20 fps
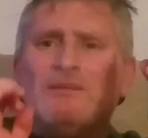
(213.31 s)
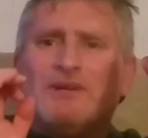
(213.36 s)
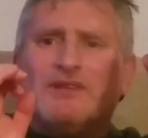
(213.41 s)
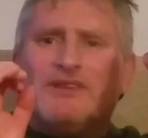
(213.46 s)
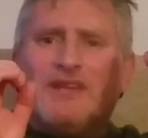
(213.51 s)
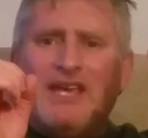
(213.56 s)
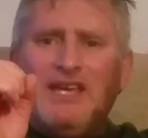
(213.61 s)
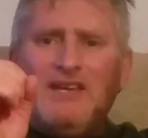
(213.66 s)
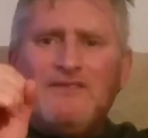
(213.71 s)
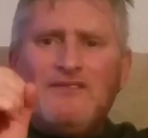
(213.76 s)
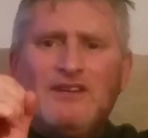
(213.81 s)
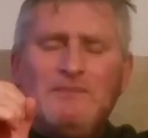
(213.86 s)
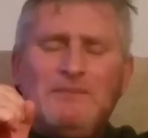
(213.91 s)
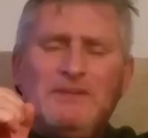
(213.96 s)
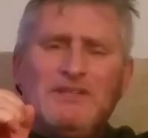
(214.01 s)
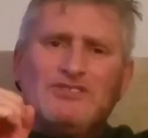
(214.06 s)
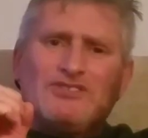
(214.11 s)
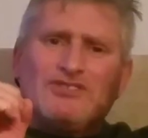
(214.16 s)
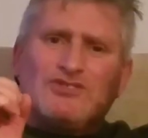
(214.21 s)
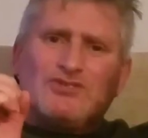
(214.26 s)
but now you've got a
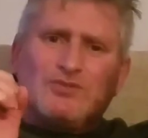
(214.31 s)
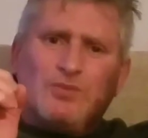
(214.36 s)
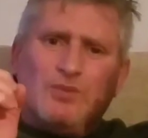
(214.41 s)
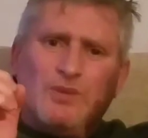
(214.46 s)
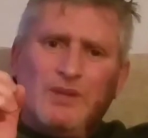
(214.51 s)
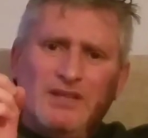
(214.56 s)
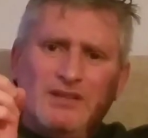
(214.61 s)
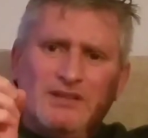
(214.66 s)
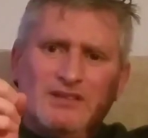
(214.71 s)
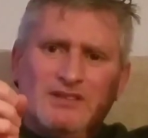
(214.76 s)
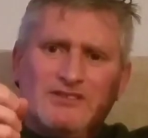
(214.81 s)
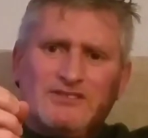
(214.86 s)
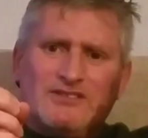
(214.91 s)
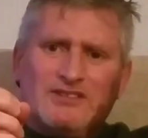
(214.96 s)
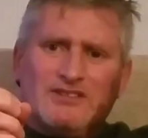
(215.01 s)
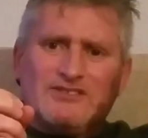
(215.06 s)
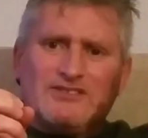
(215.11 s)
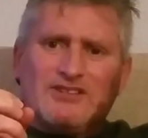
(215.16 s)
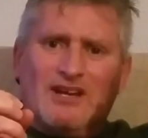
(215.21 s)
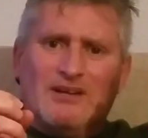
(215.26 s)
bit of sweetness
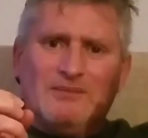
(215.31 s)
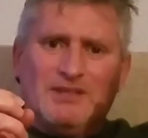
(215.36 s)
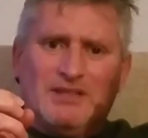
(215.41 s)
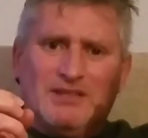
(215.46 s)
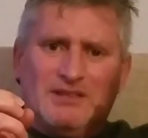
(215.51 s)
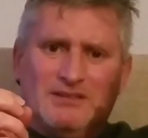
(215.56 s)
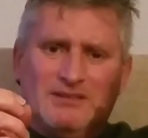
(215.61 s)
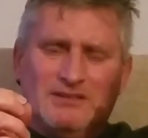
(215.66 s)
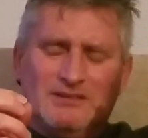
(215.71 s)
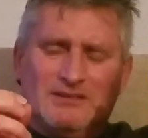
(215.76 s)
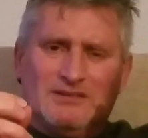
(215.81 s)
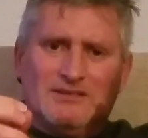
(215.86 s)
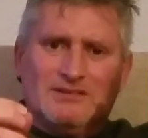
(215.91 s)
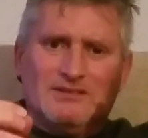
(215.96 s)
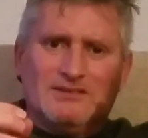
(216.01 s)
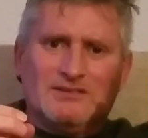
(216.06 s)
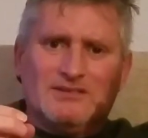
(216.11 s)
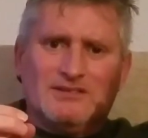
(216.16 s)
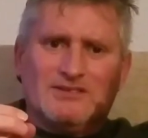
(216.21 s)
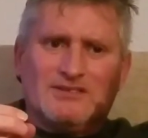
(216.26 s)
that's coming
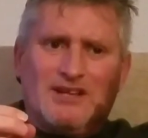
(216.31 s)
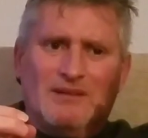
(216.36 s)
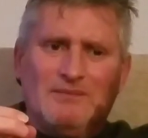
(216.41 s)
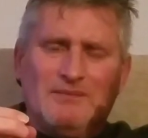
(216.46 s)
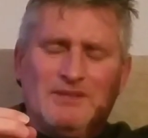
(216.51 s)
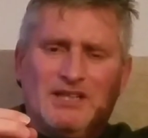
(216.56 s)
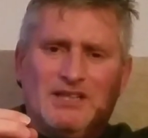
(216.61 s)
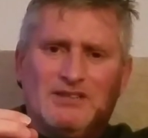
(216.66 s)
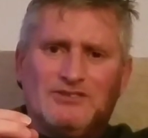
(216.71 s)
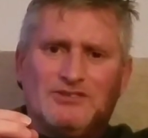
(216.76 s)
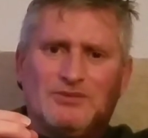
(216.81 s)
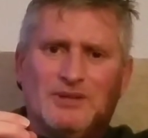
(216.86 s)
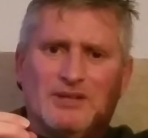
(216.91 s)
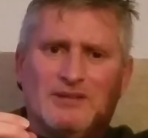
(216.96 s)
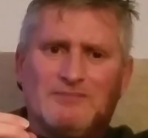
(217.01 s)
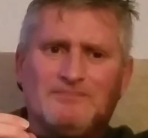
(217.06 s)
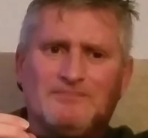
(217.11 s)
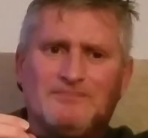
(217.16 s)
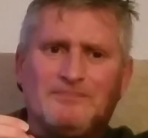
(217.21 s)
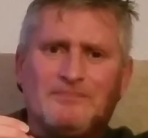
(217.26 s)
into
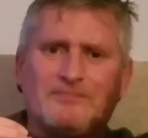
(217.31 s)
it.